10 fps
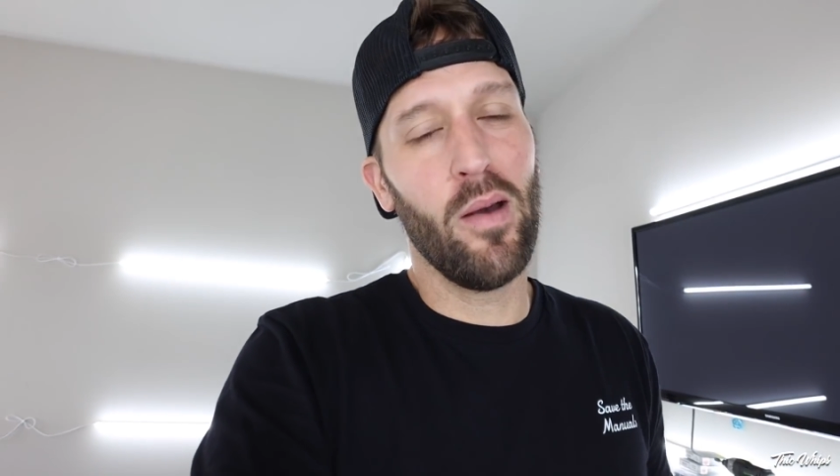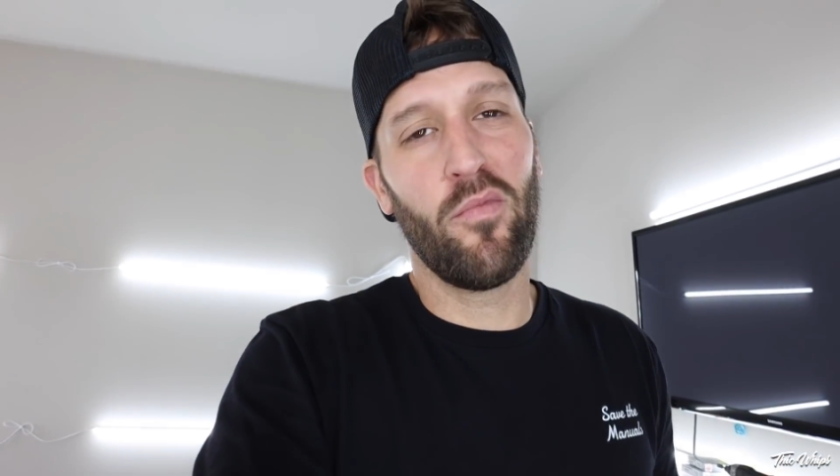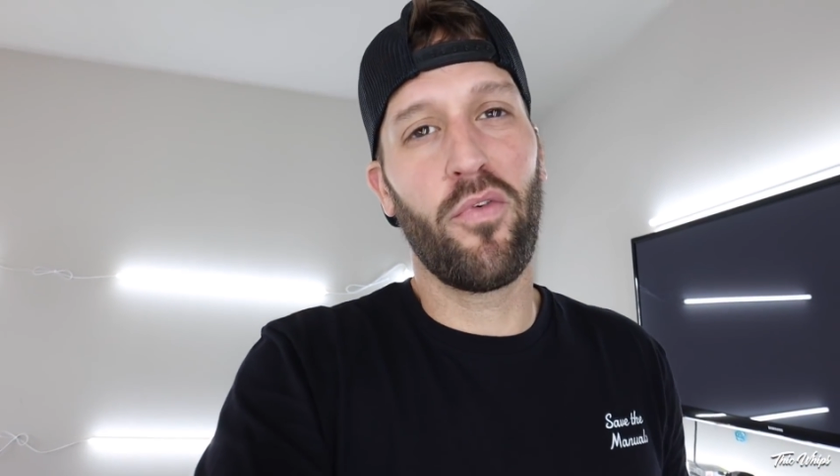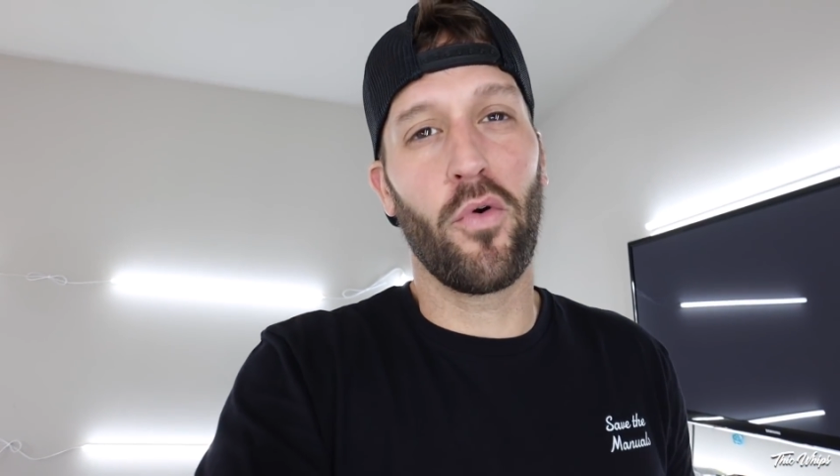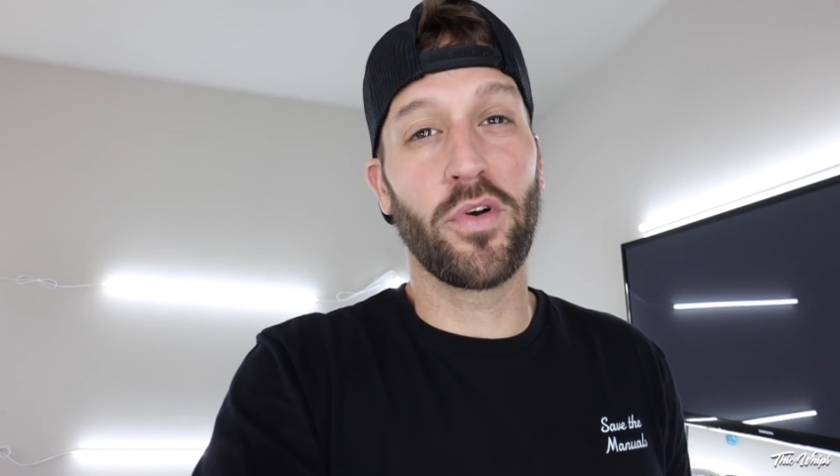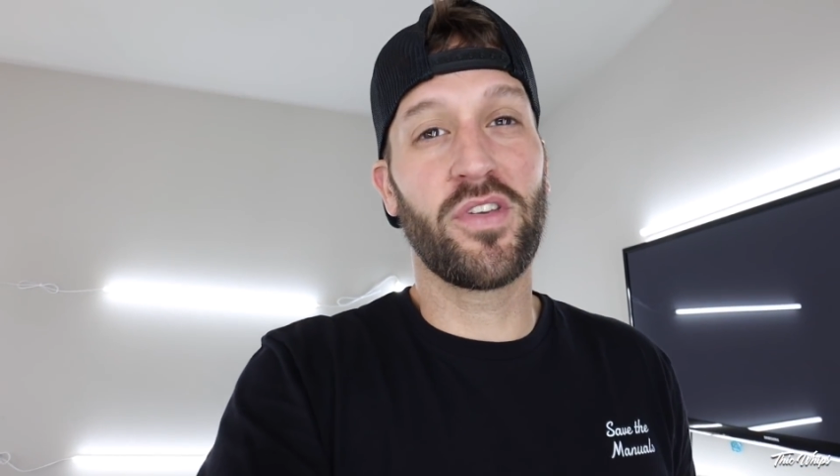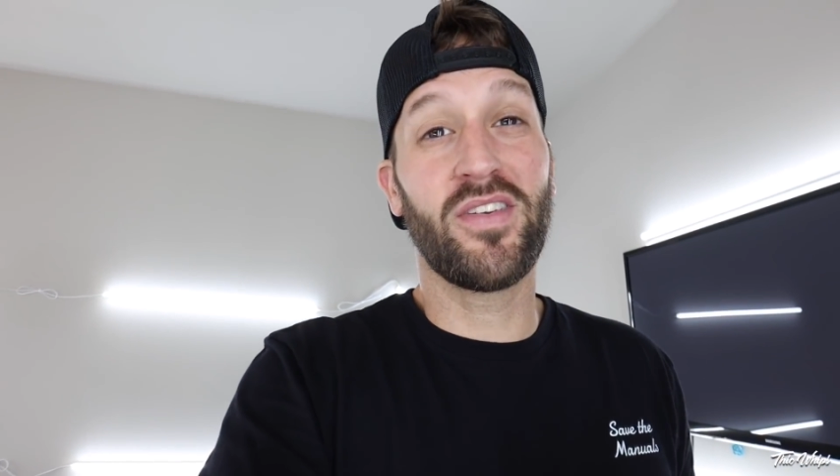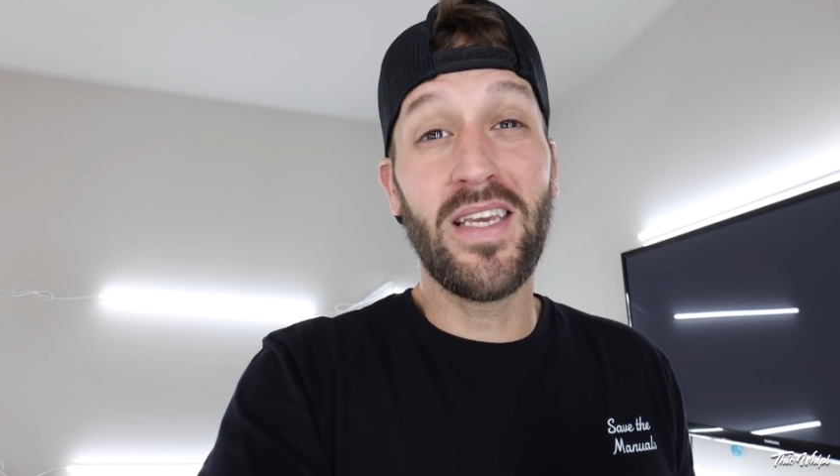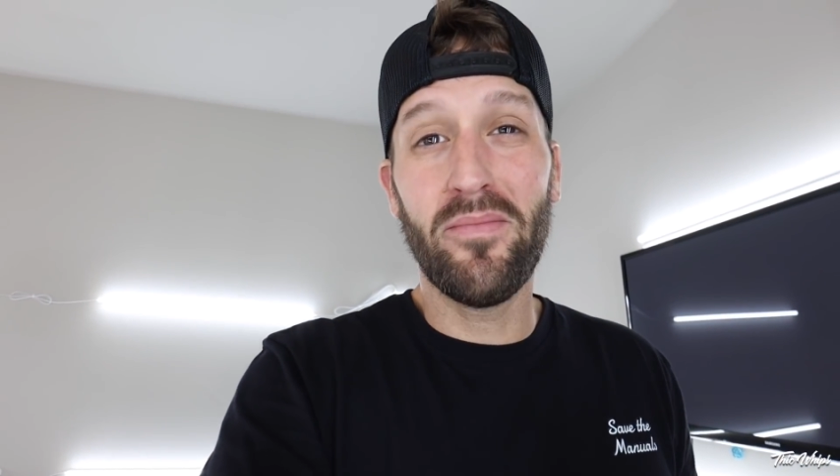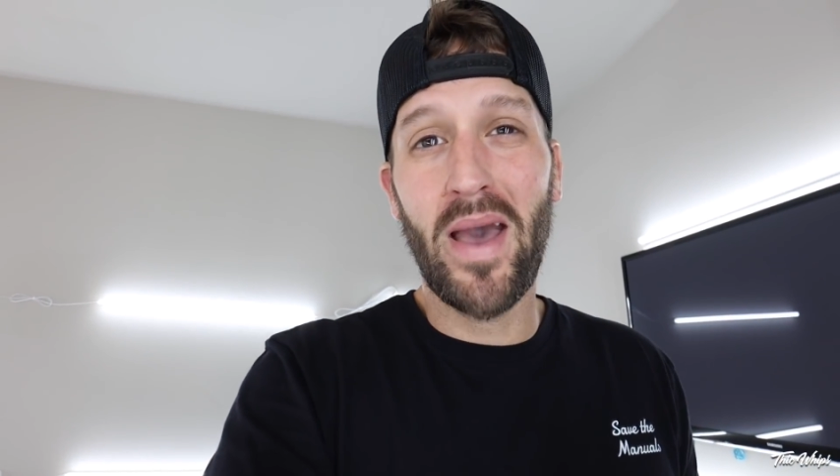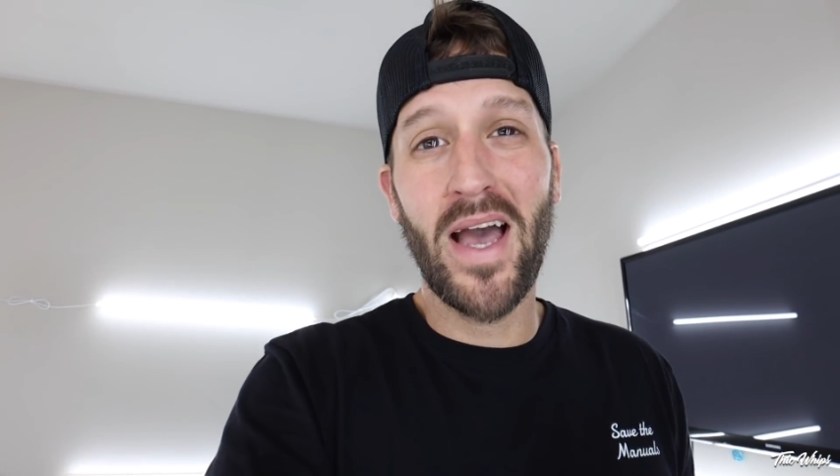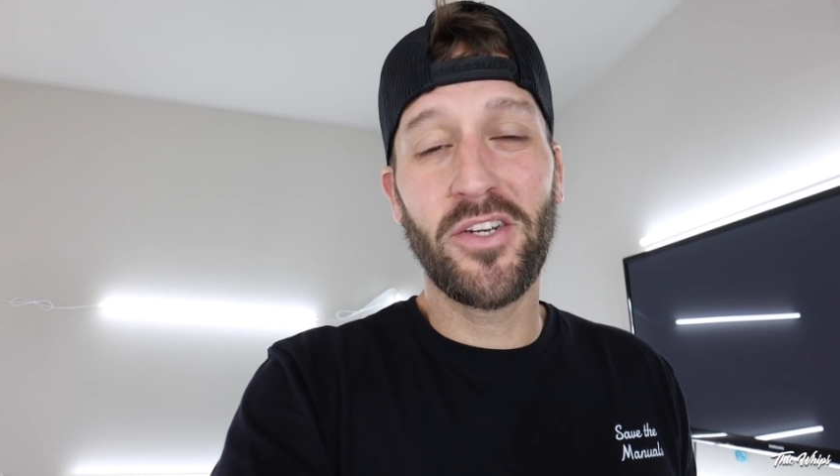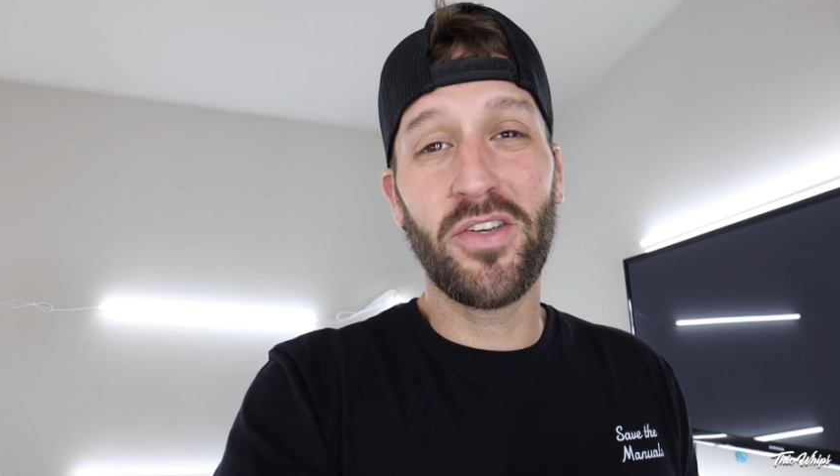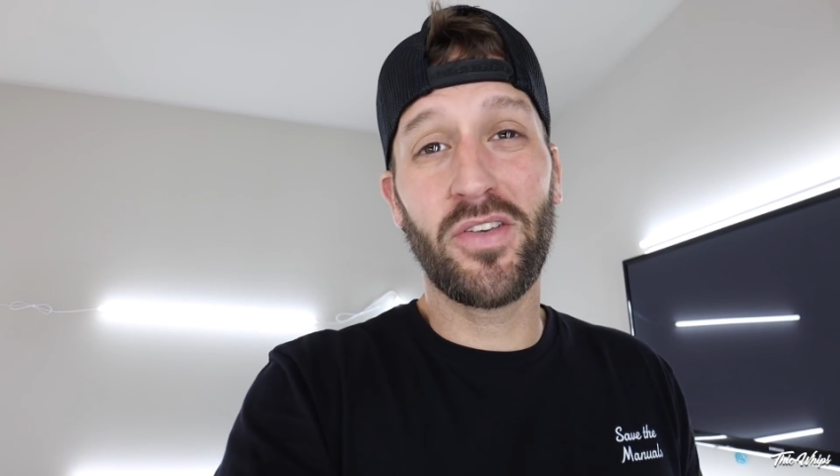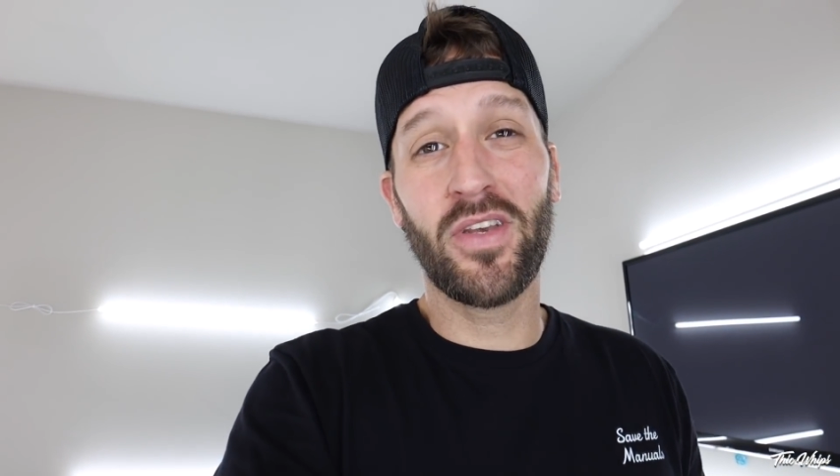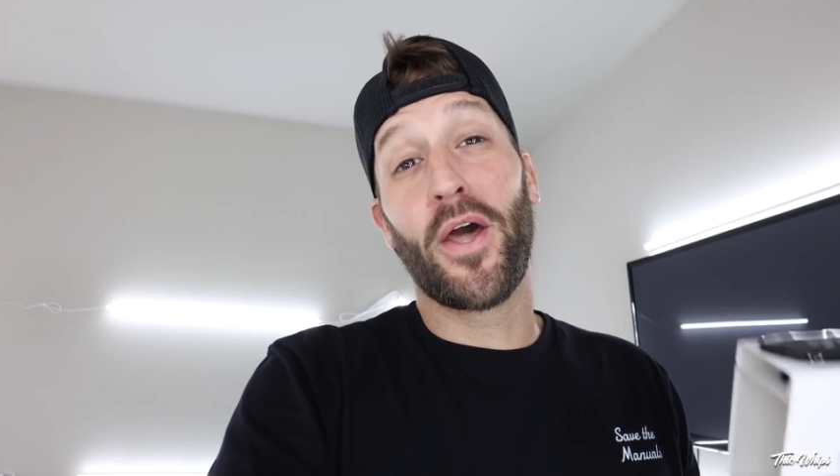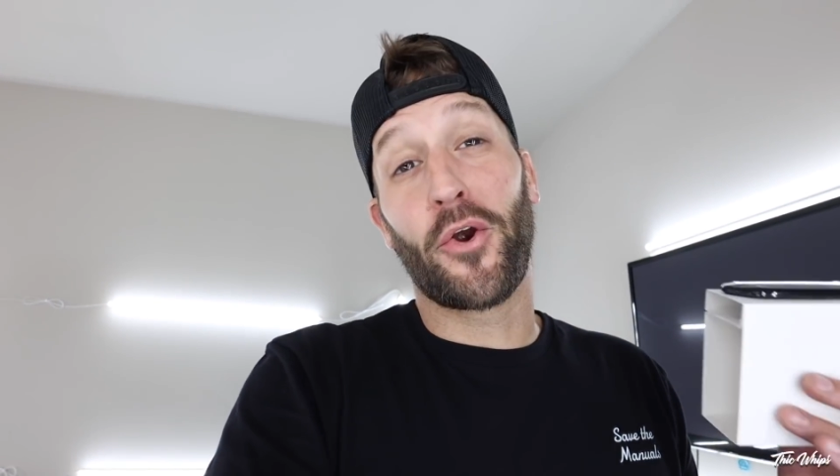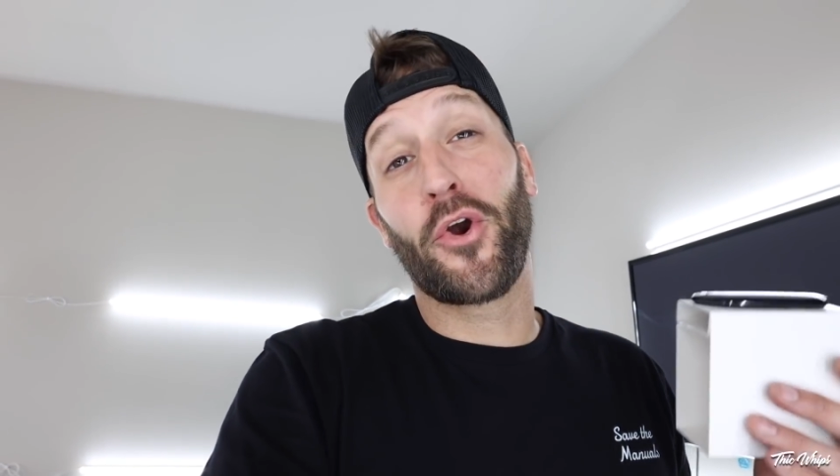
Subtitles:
M4 seat badges that are